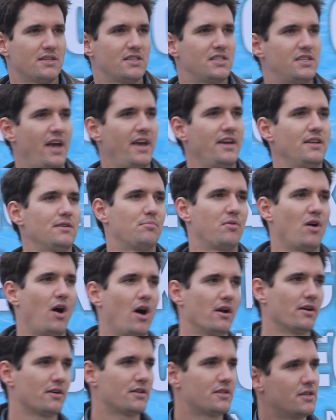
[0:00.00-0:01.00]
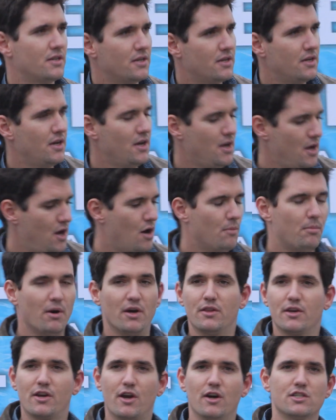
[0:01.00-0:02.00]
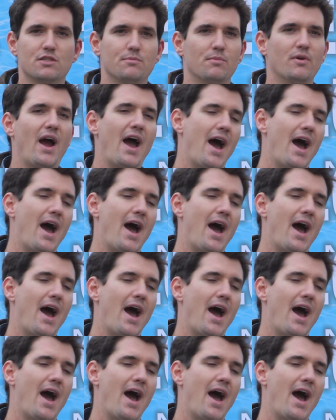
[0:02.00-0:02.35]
and stain products, but the customer